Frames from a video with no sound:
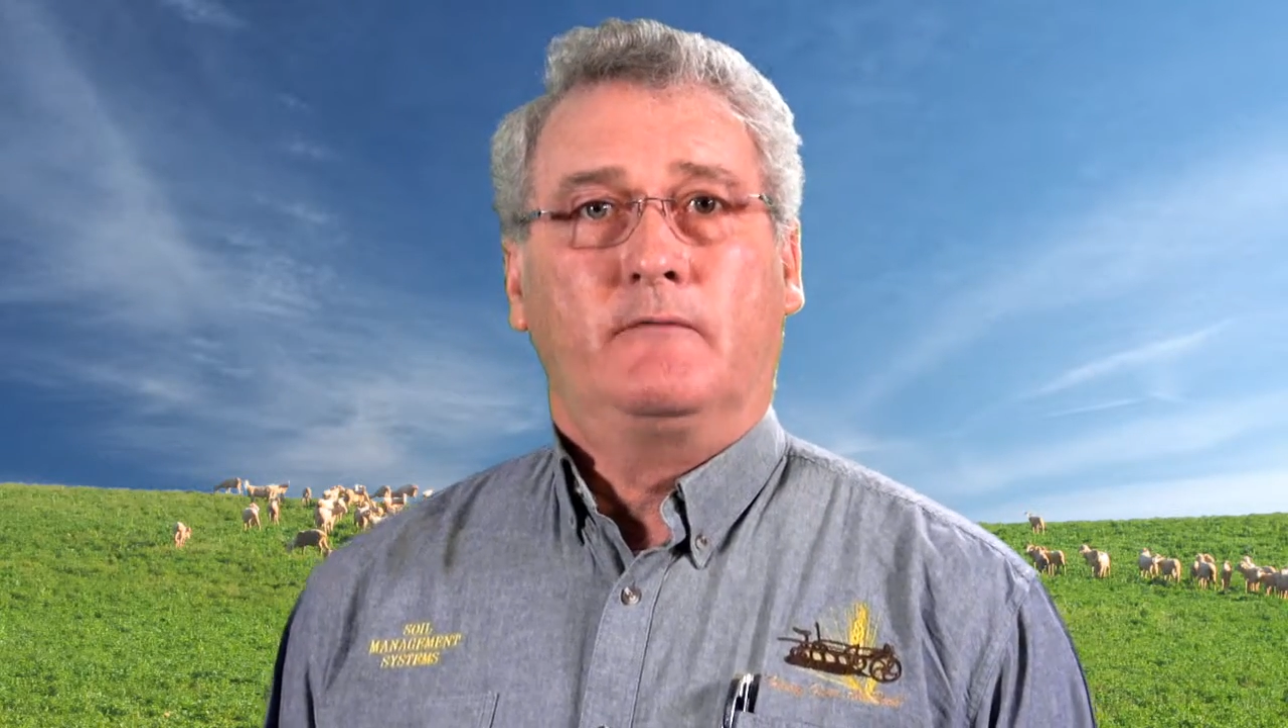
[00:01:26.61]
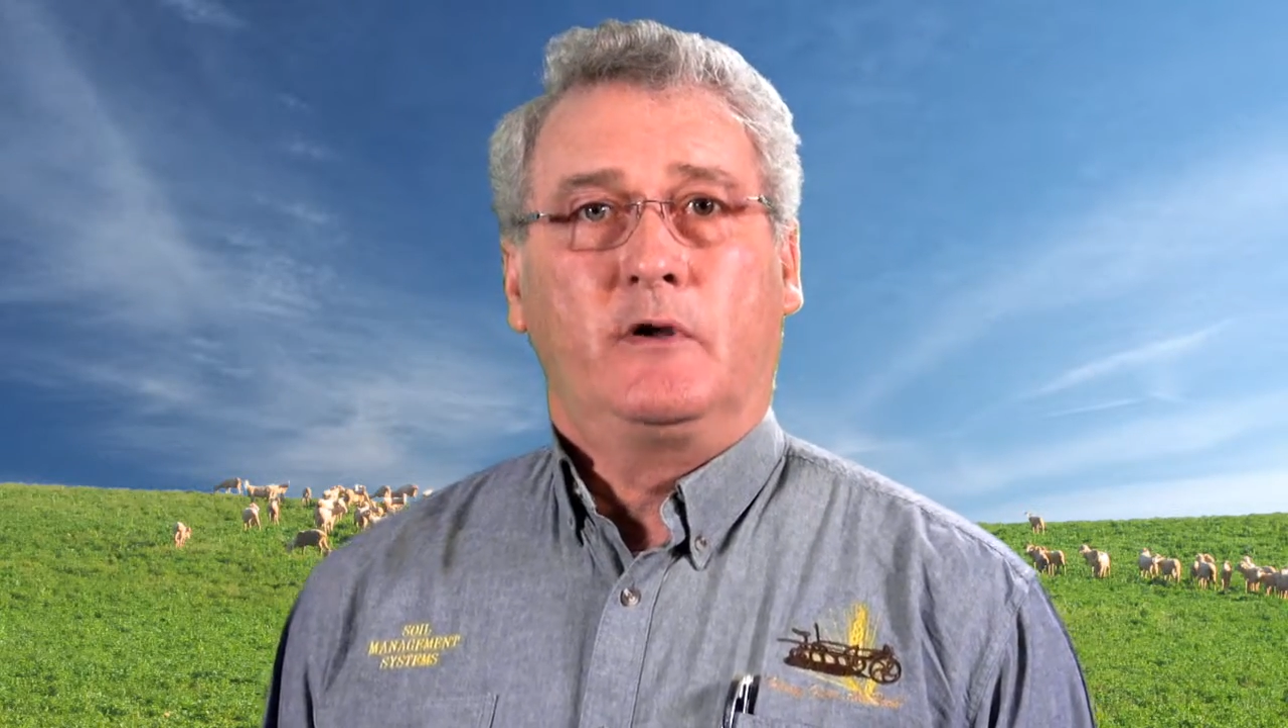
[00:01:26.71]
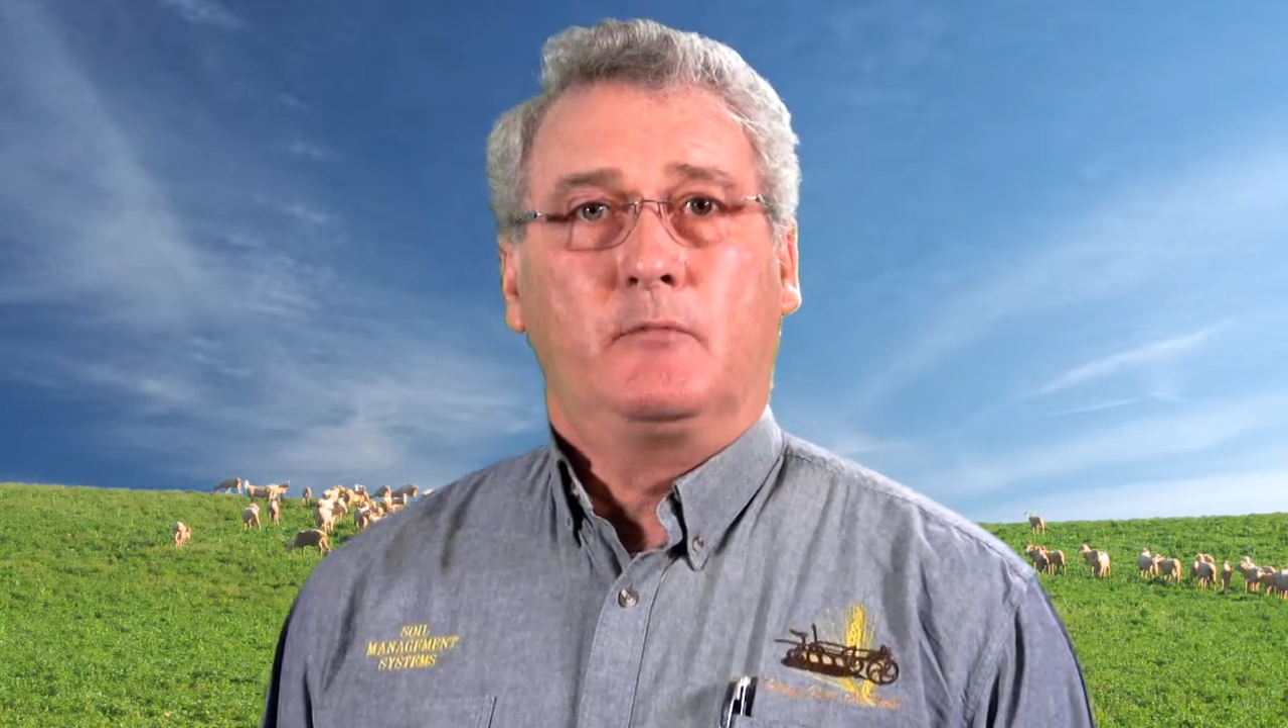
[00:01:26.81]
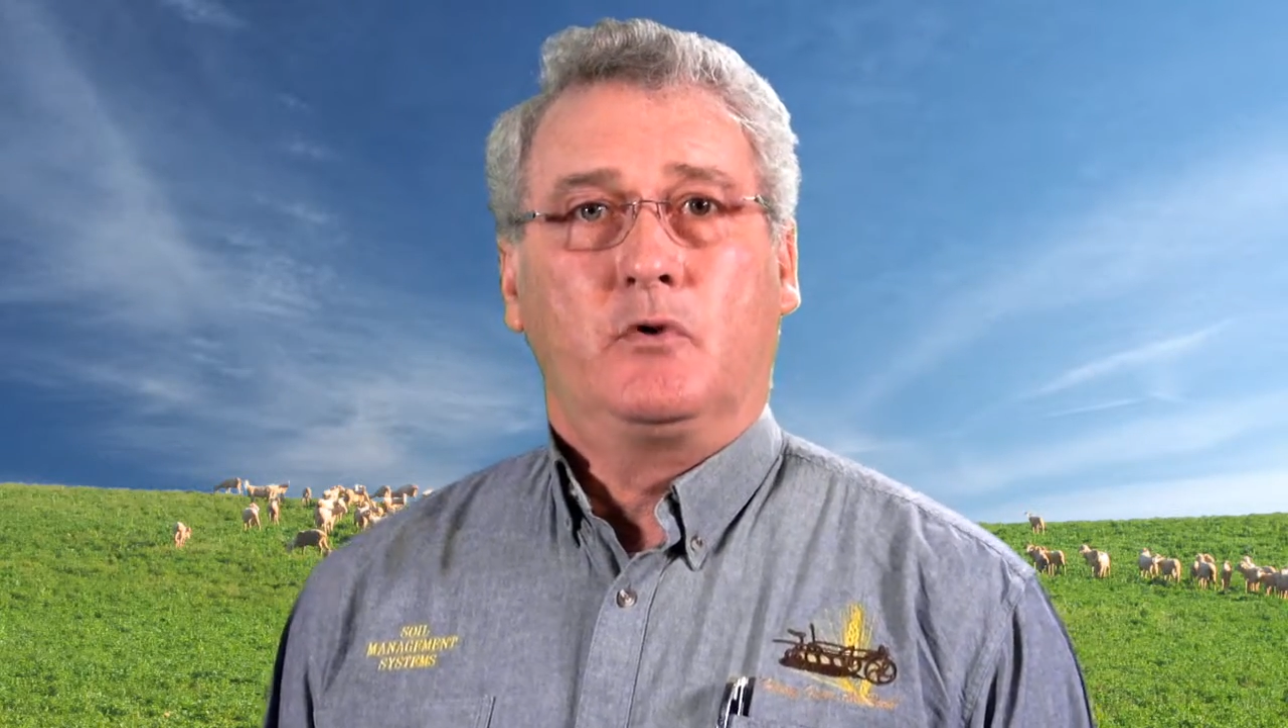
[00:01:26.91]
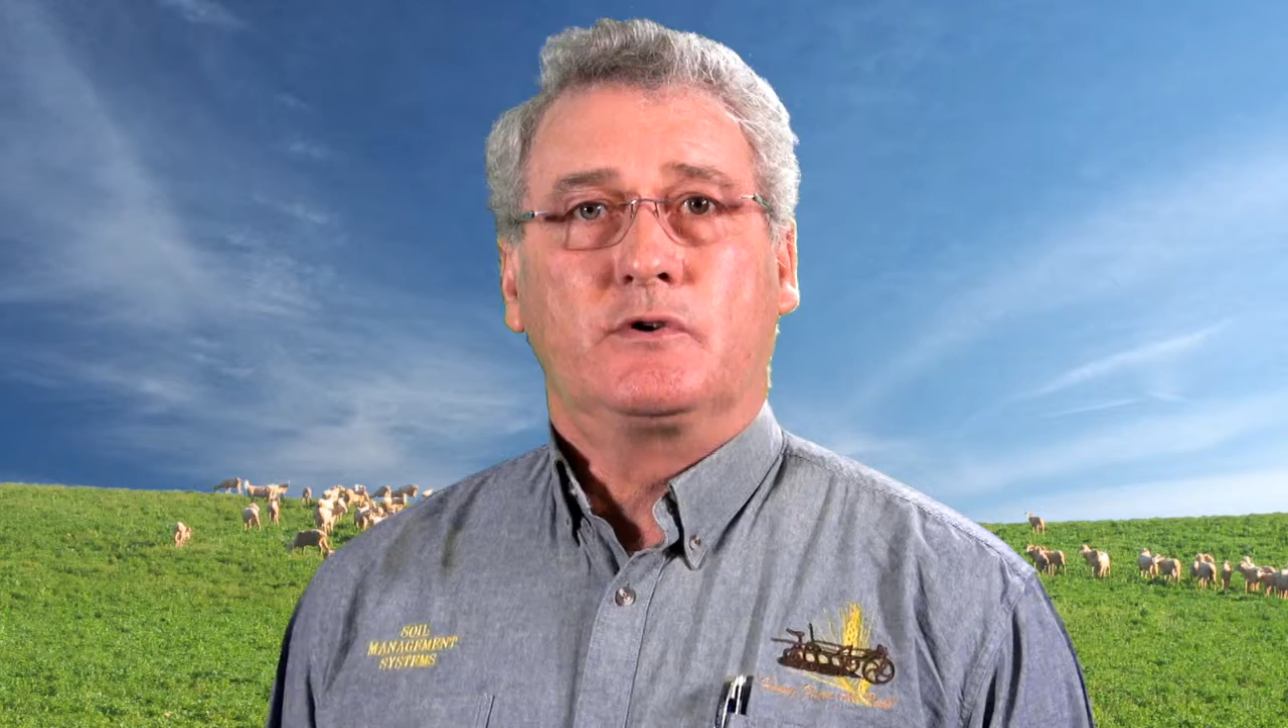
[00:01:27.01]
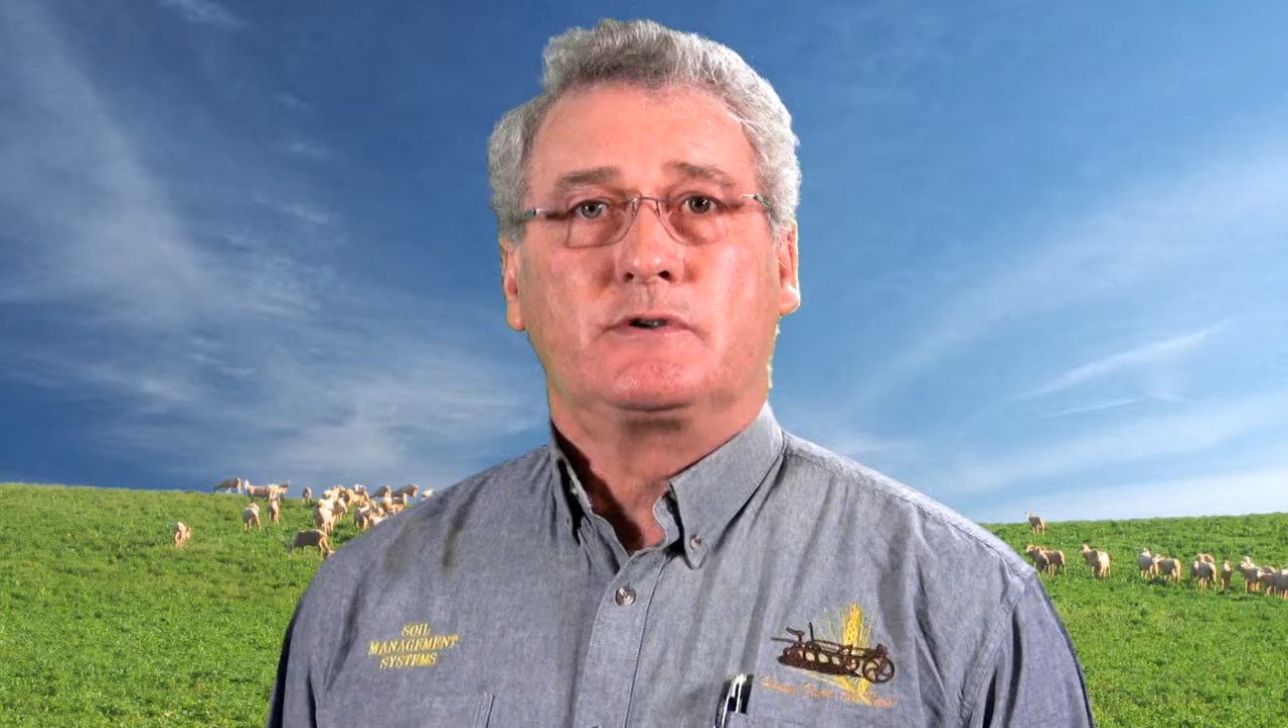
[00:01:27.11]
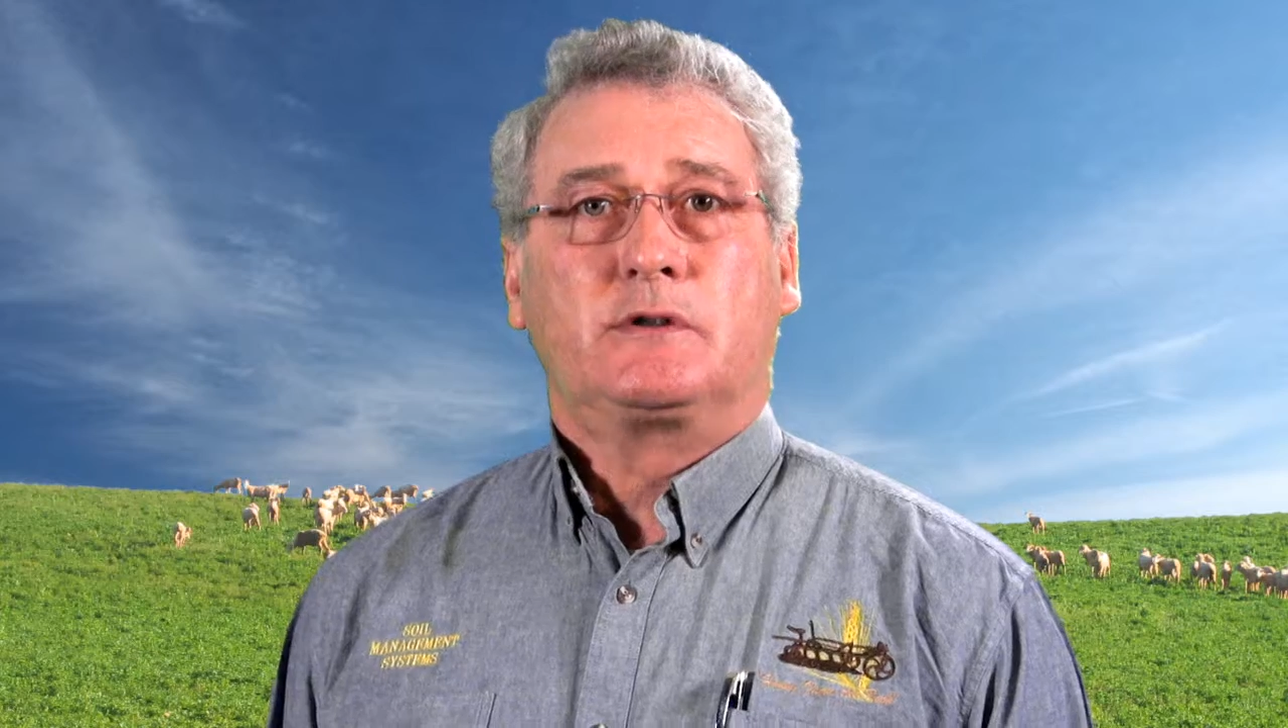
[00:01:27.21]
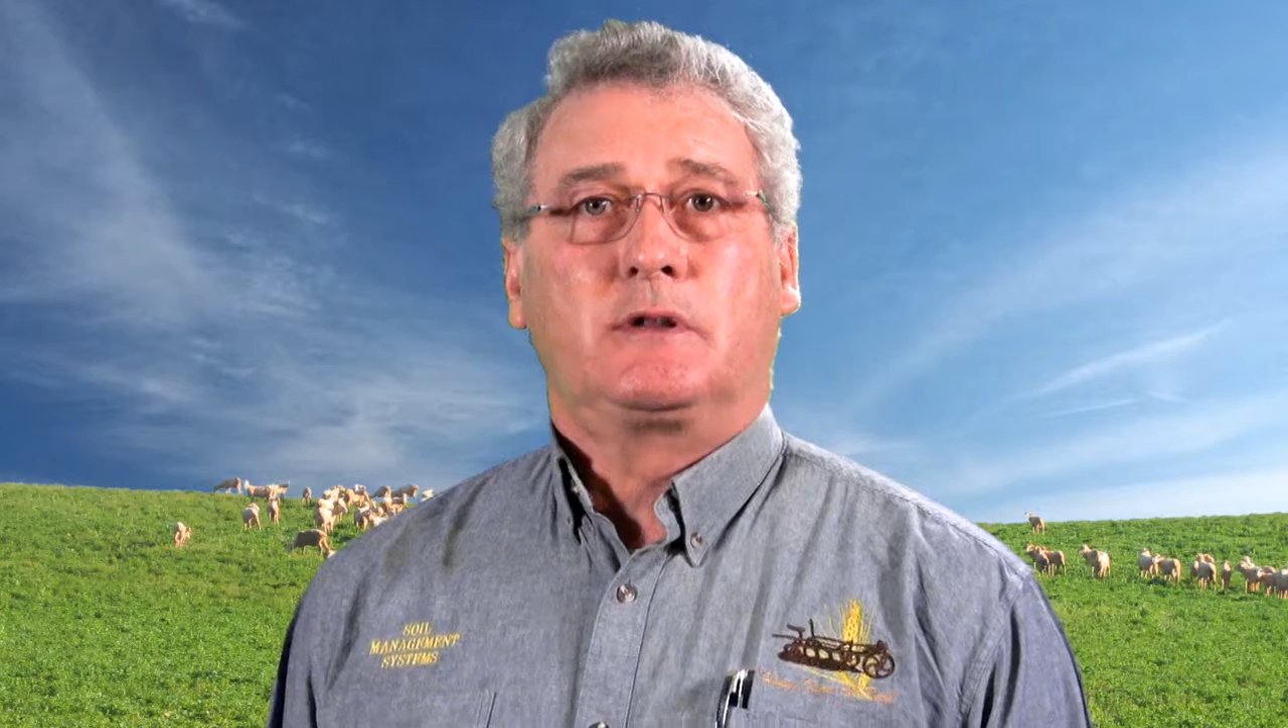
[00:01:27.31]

inputs